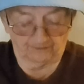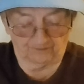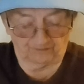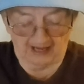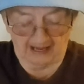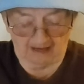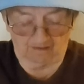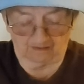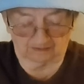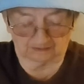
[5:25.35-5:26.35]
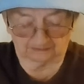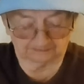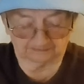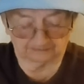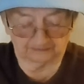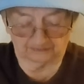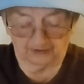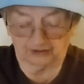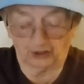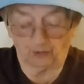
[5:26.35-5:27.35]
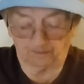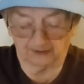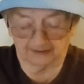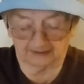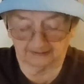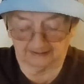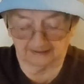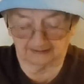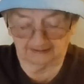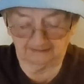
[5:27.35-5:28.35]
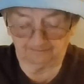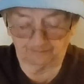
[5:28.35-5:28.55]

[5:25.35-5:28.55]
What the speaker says: foul, no pun intended.